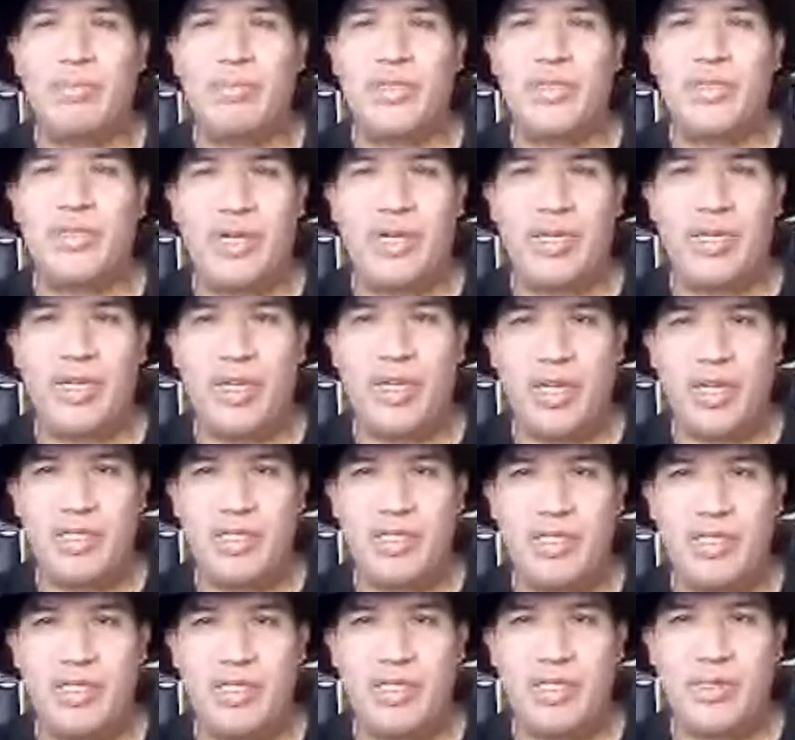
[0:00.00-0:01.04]
underground
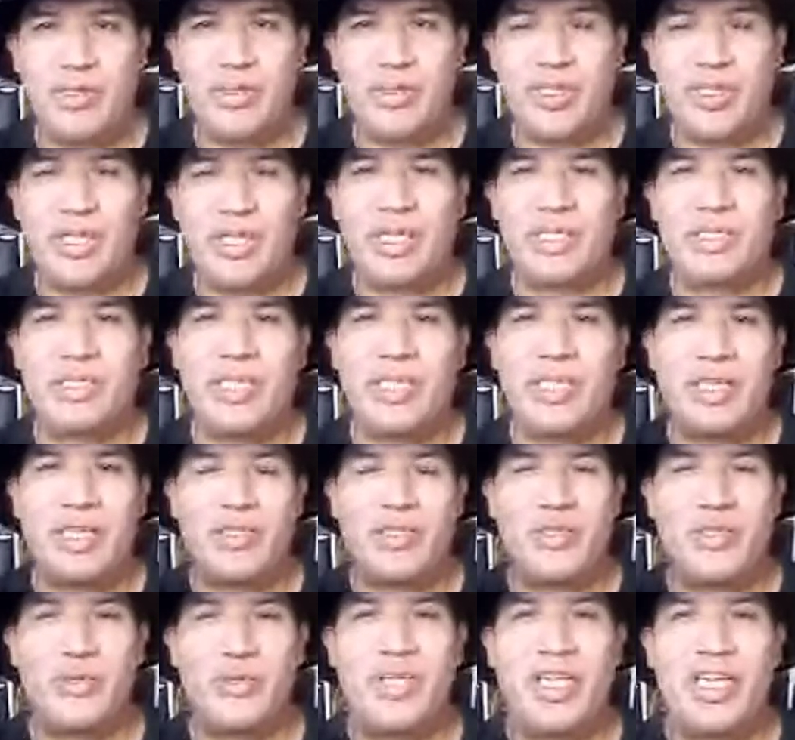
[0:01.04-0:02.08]
huts or things like
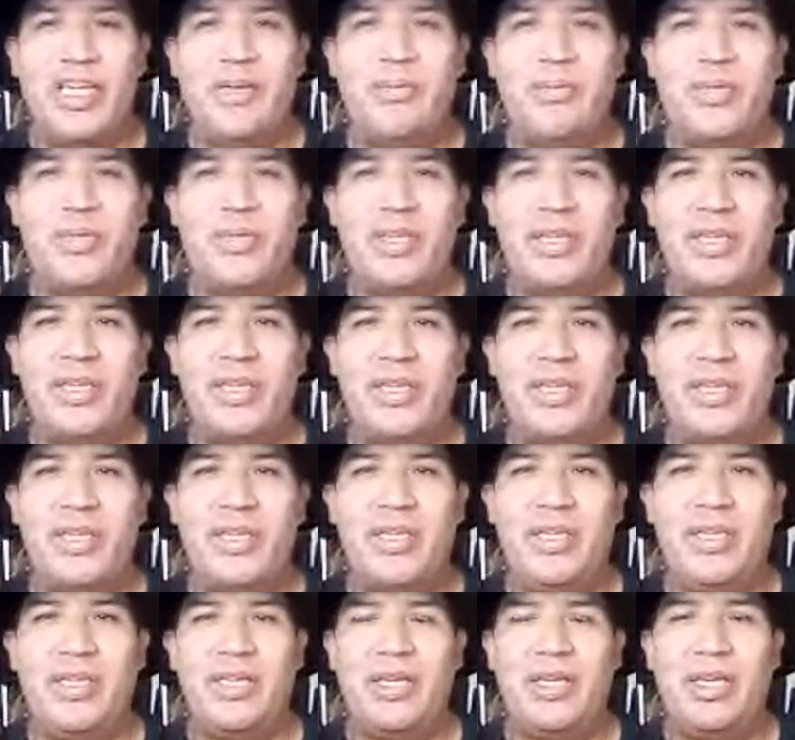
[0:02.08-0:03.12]
that to keep the
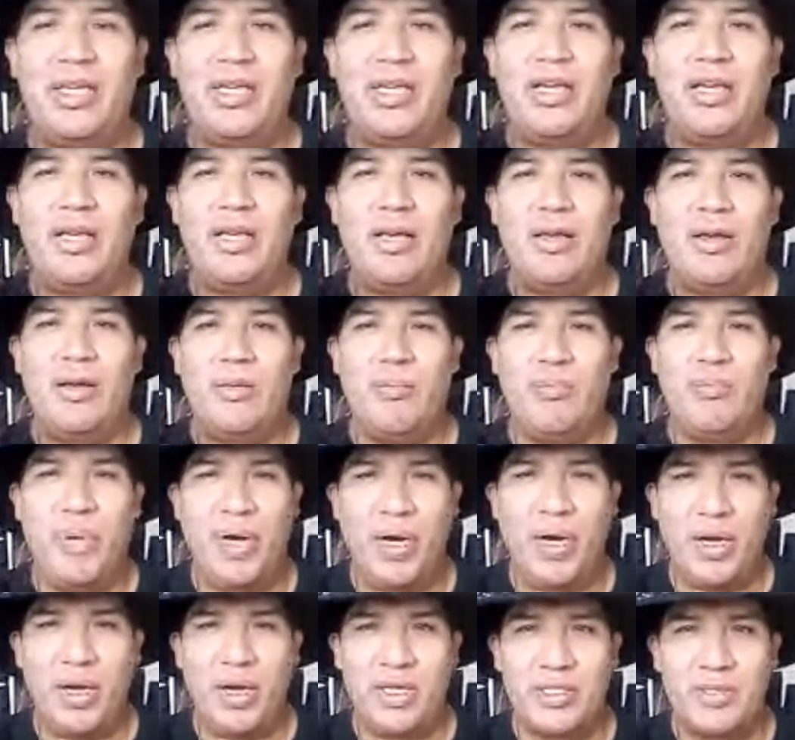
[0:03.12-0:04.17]

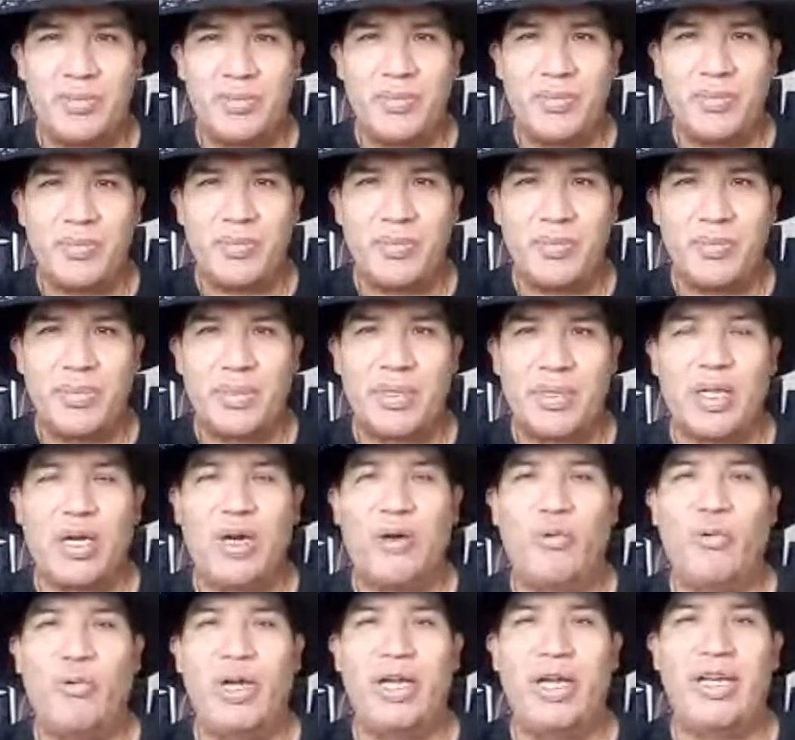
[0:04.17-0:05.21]
bugs
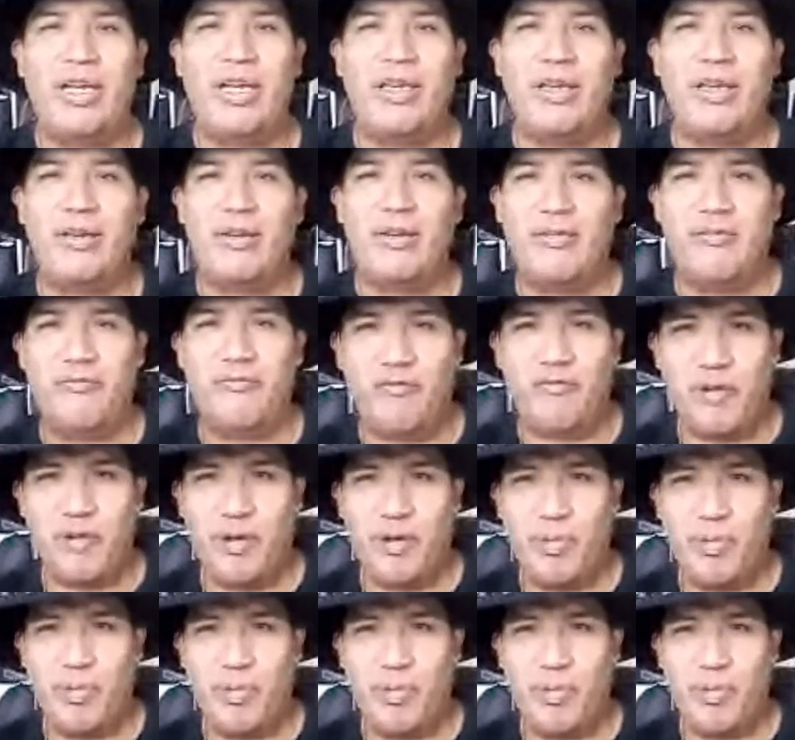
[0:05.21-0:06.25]
away
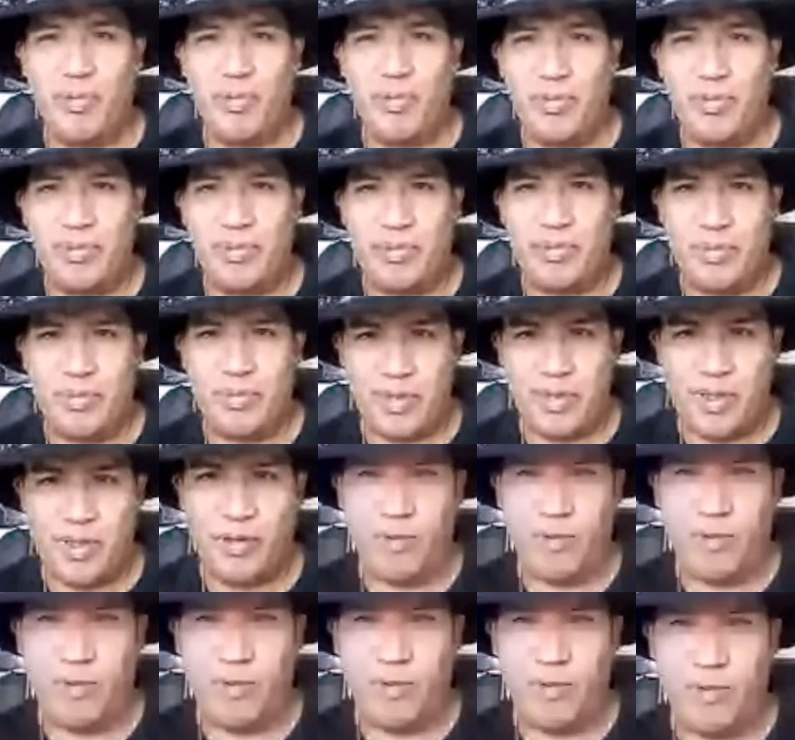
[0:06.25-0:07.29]
from
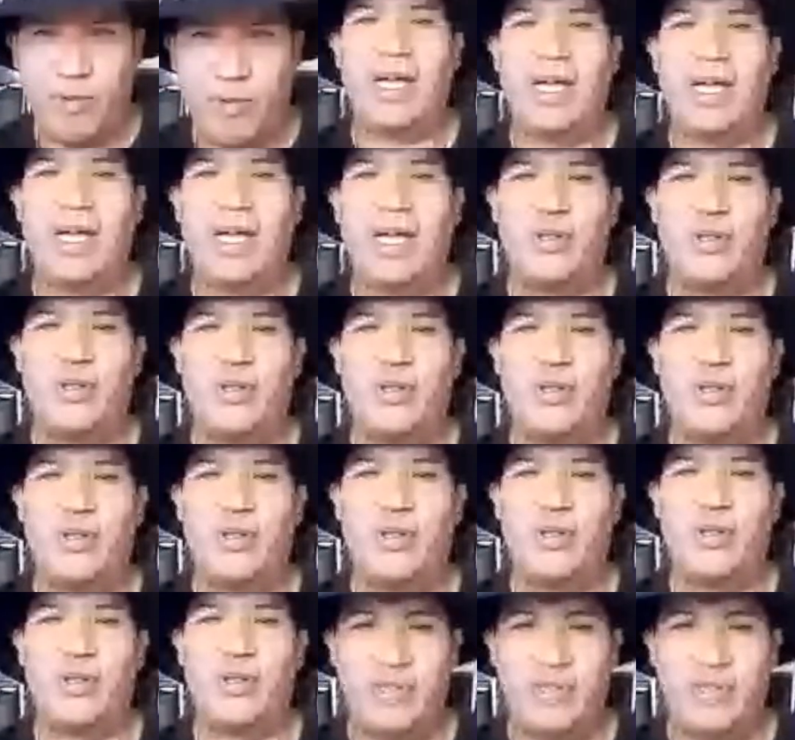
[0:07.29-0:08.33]
where they're at, where they're living.